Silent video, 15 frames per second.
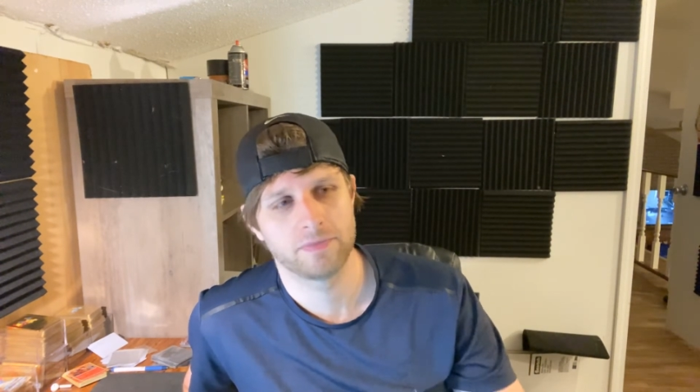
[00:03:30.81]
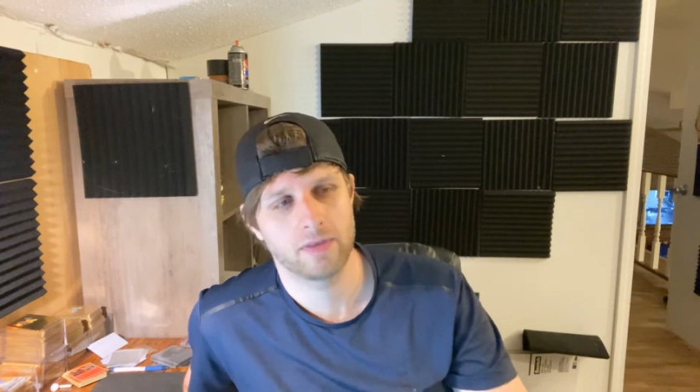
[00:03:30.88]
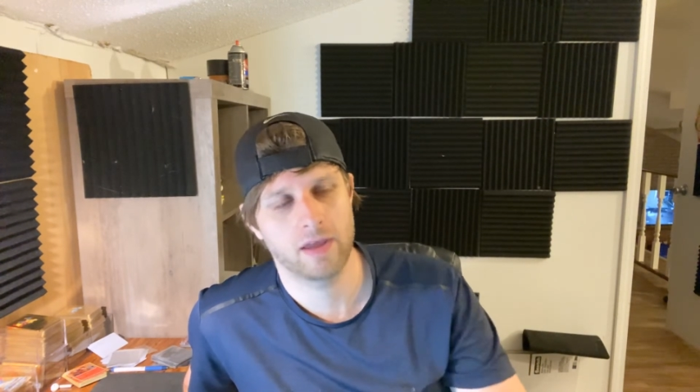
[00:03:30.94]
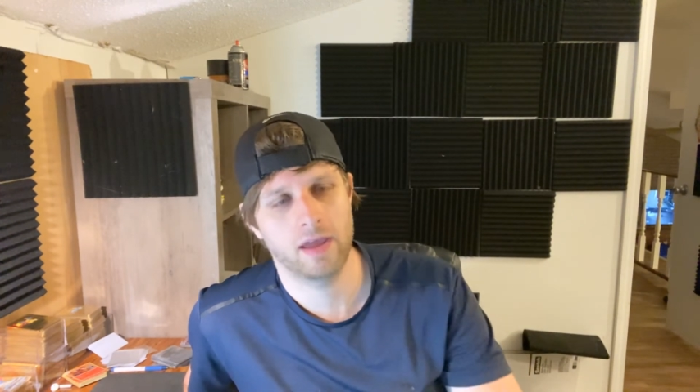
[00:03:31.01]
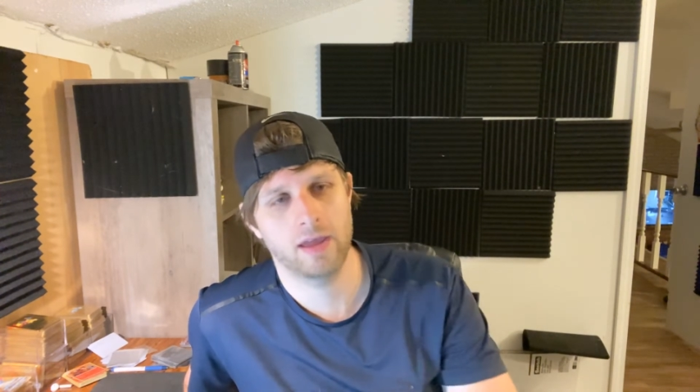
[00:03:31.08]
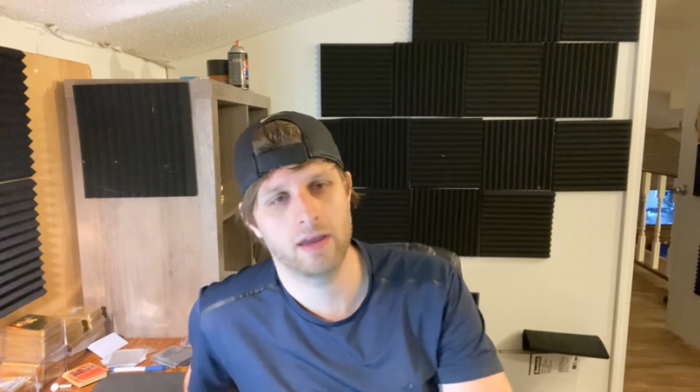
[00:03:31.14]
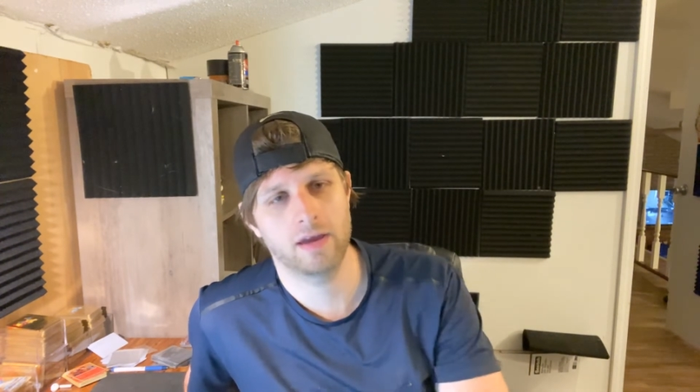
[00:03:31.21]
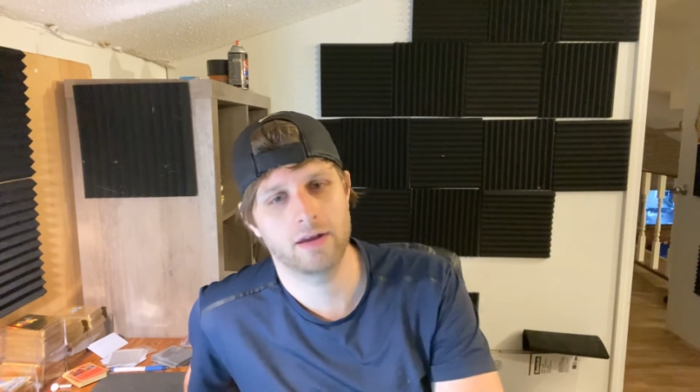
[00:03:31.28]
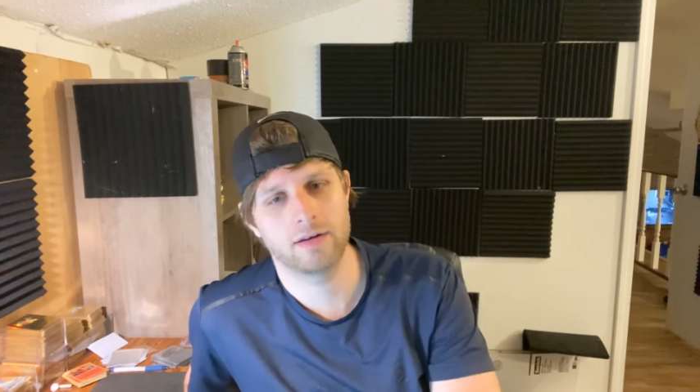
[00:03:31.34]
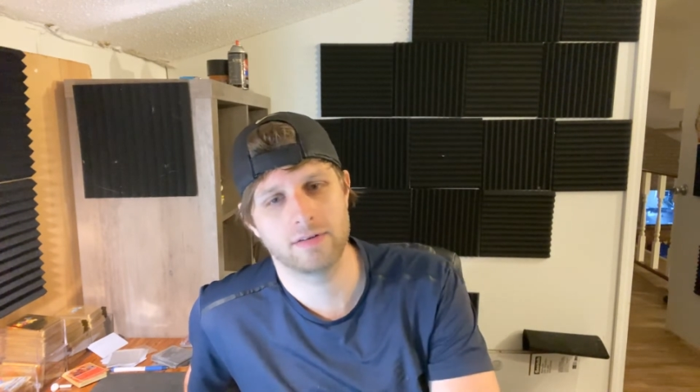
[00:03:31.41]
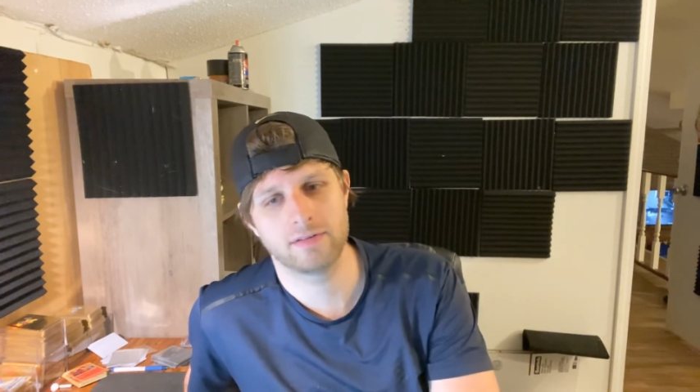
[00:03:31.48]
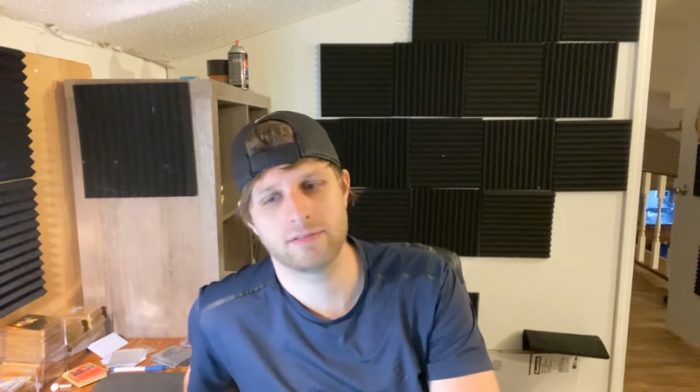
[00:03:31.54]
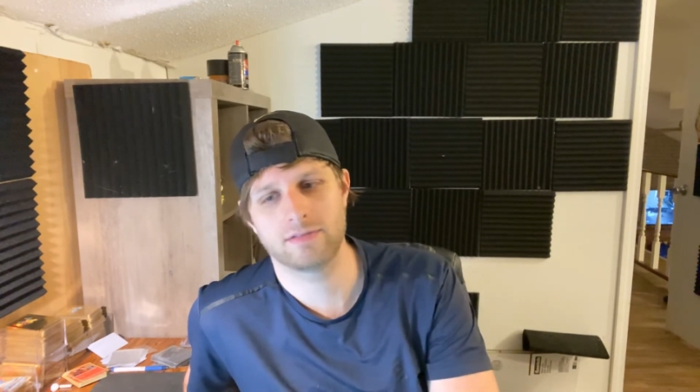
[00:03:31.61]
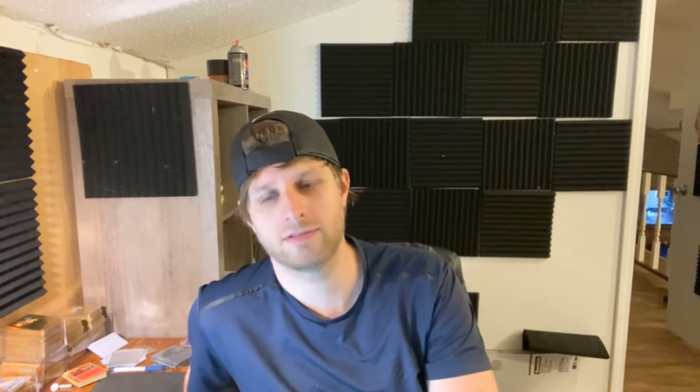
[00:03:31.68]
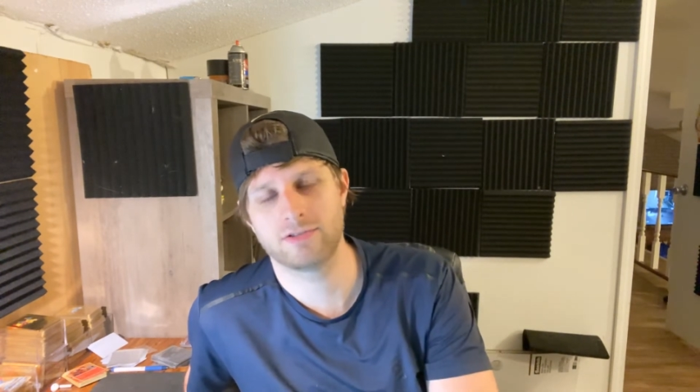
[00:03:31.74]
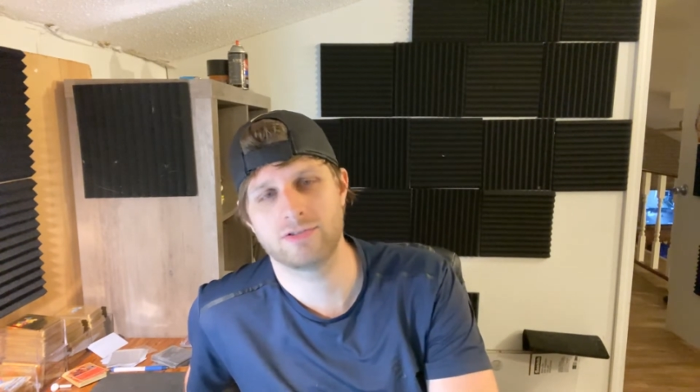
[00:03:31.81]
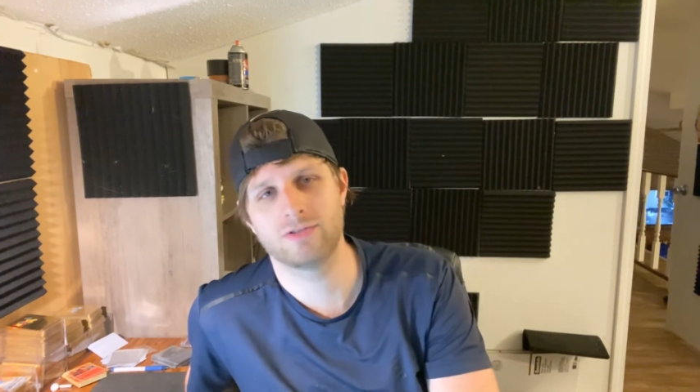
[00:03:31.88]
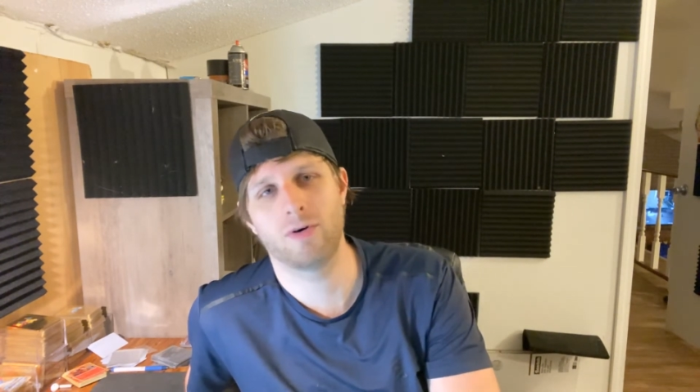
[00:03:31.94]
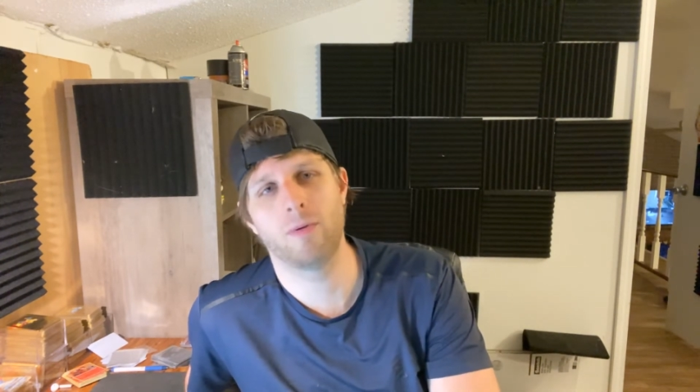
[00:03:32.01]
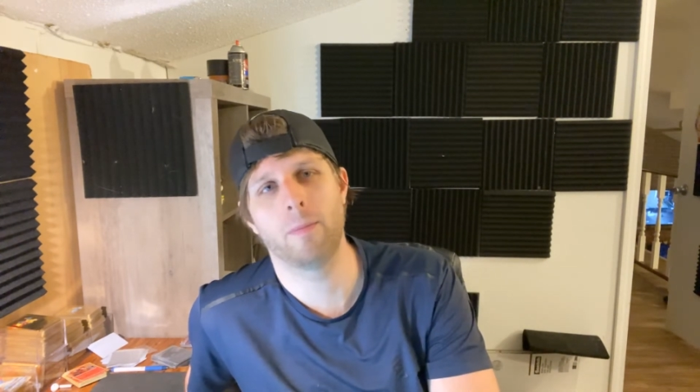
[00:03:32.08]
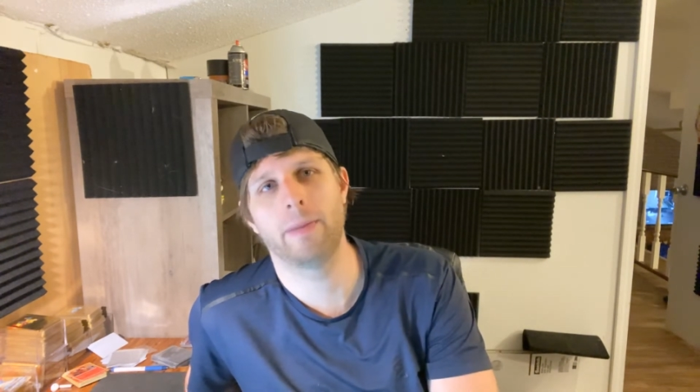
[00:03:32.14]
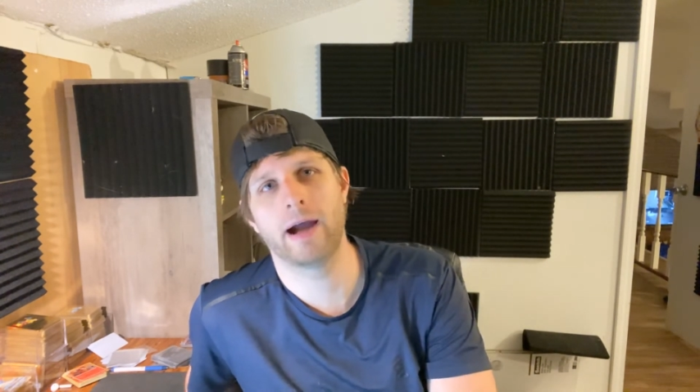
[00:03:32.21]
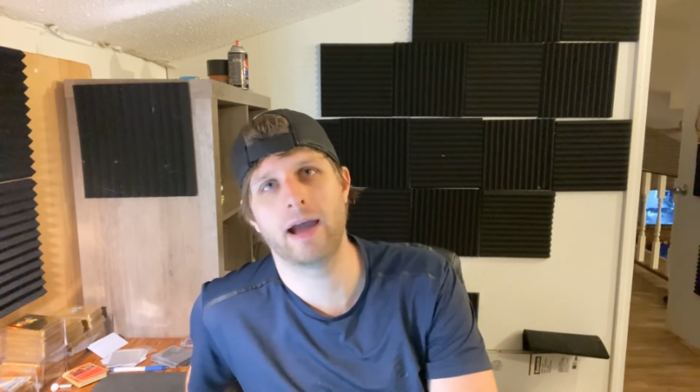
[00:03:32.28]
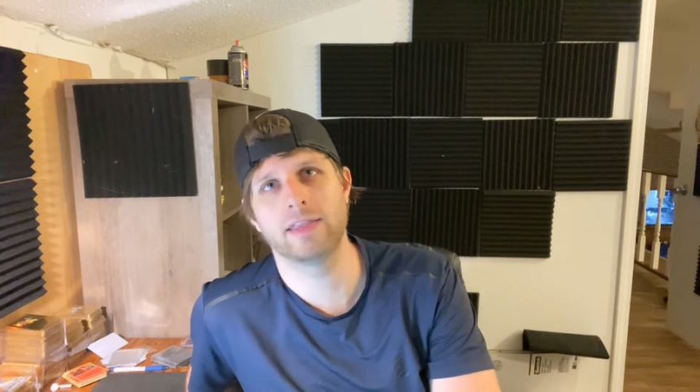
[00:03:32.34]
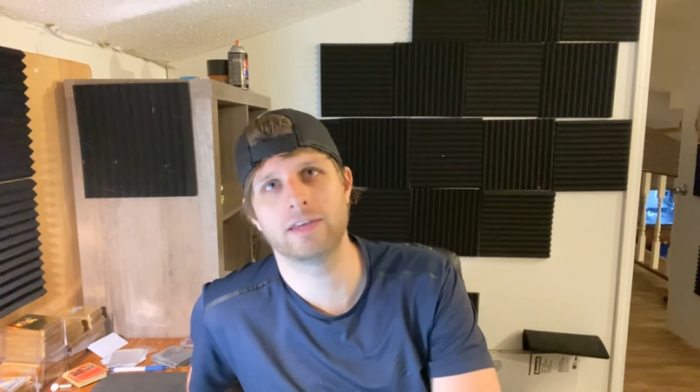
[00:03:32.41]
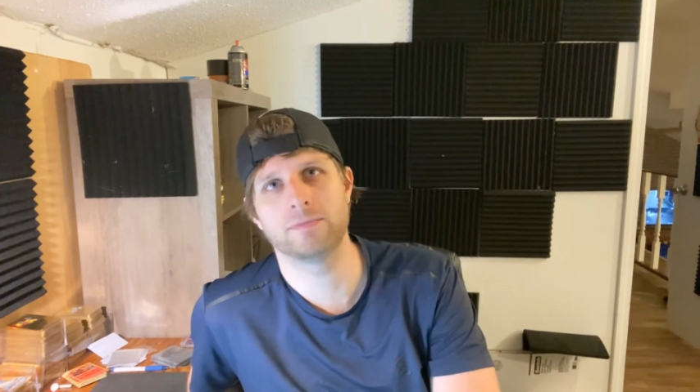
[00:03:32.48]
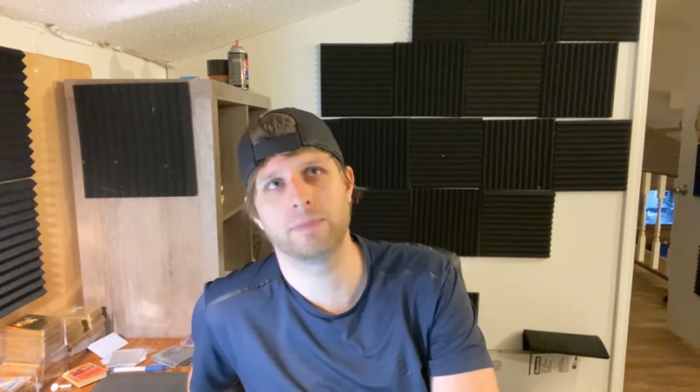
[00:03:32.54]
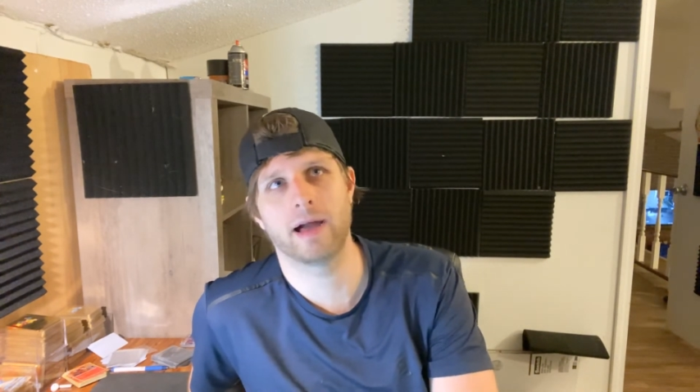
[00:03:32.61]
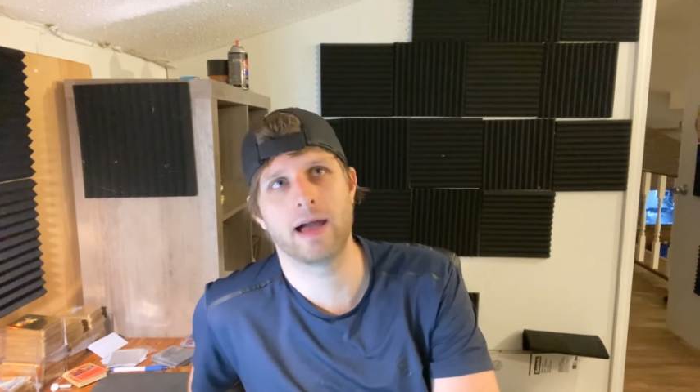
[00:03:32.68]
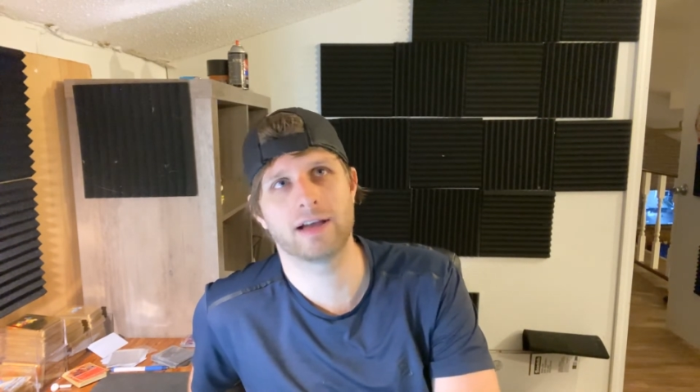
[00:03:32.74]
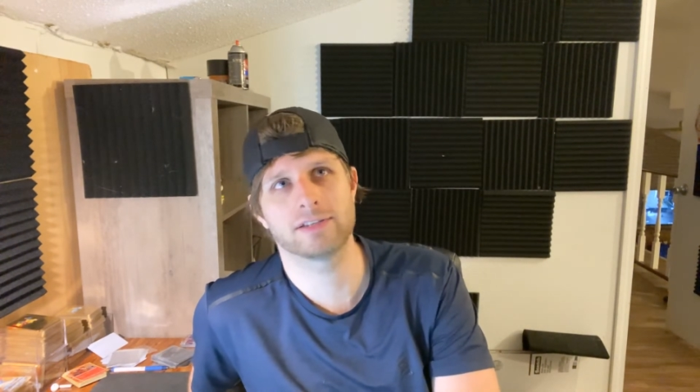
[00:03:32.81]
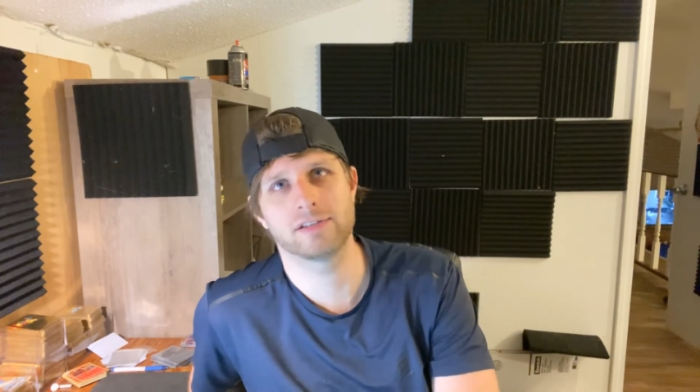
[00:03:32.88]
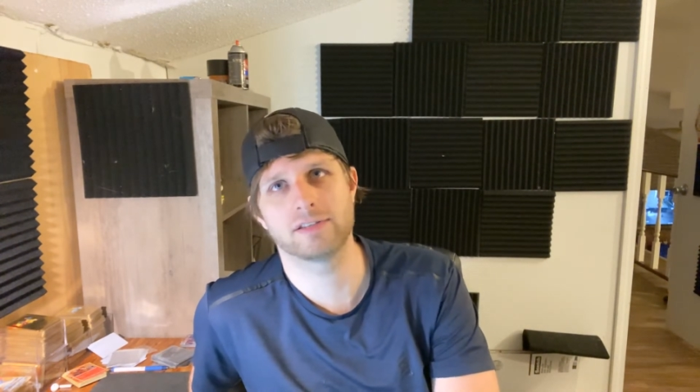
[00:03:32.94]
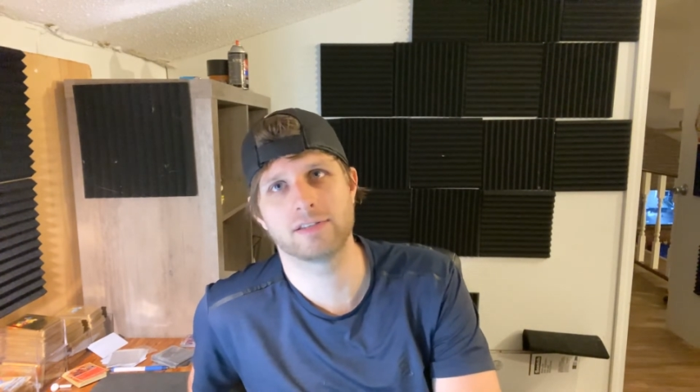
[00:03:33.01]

And just don't buy these boxes